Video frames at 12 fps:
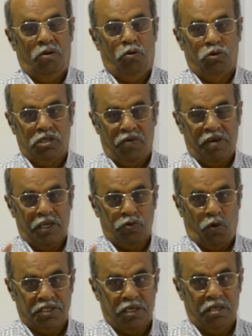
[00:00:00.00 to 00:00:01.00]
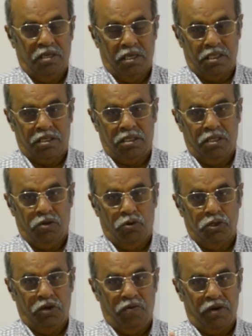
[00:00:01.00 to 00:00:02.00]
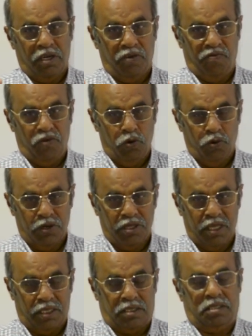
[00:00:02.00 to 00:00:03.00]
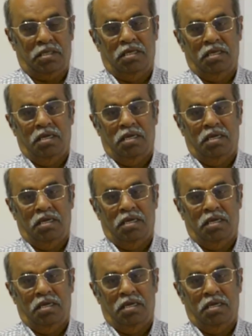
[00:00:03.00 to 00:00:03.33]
whosoever is watching this, whichever is viewing this.